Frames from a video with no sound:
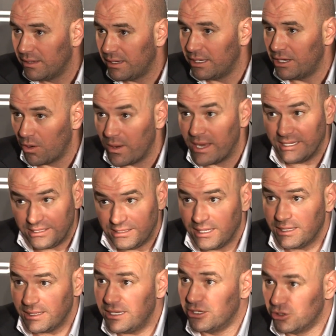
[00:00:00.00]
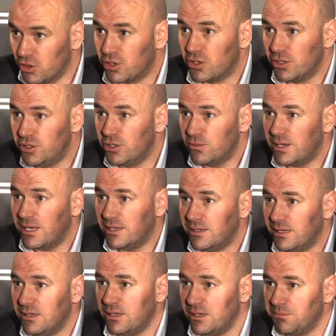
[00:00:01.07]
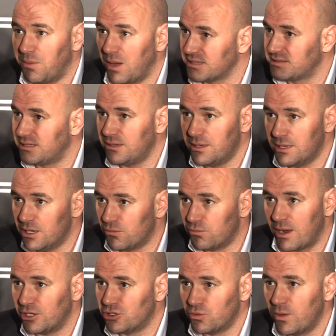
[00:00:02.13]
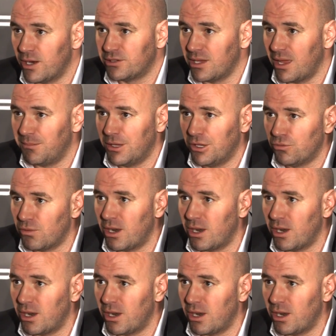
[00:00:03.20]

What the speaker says: You know, and he did it. He looked good doing it. He busted Roger Huerta up.